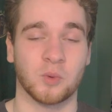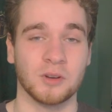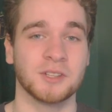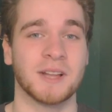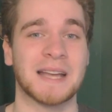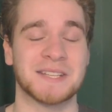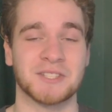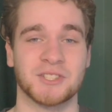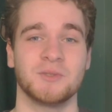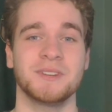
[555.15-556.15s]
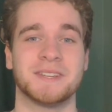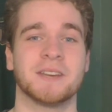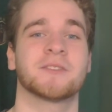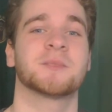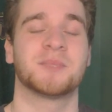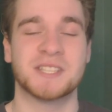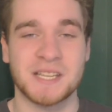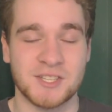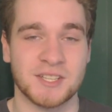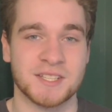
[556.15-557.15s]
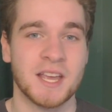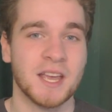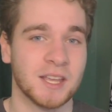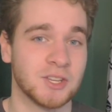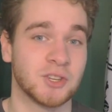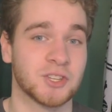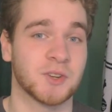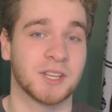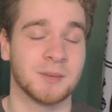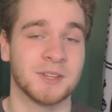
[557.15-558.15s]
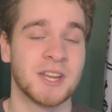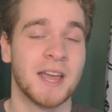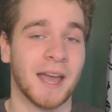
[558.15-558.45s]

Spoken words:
world-class at 2 different positions is Joshua Kimmich,